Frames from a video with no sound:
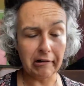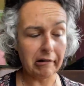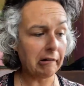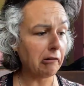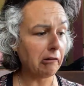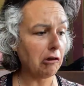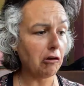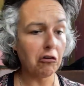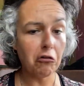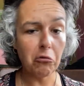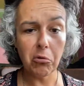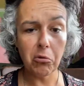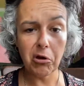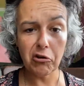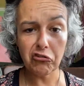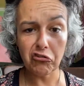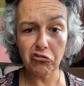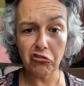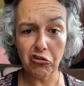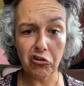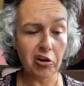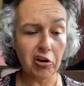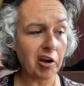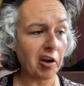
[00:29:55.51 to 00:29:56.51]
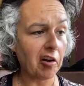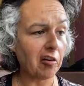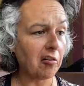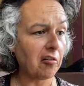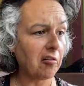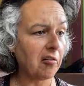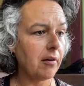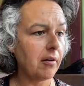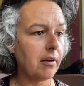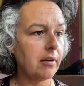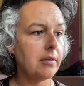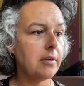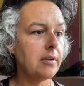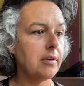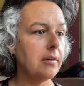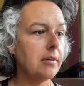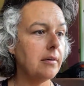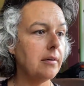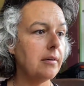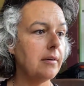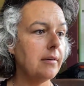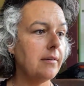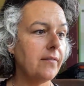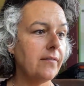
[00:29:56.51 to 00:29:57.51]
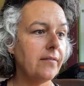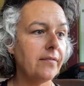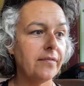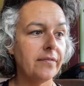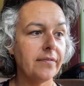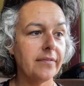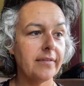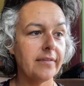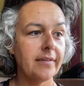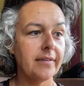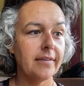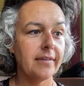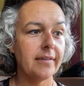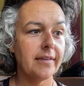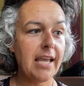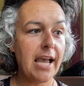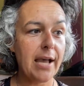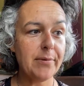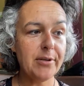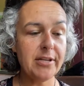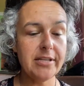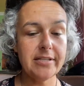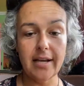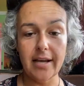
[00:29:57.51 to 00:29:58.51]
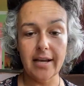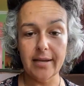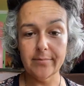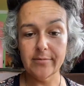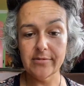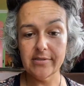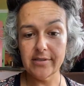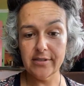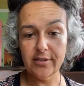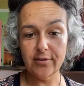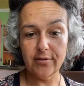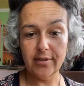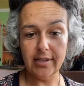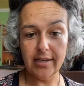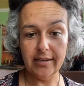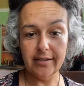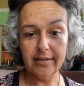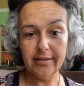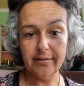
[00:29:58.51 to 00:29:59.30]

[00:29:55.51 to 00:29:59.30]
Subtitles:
A little questionnaire. How many times do you think?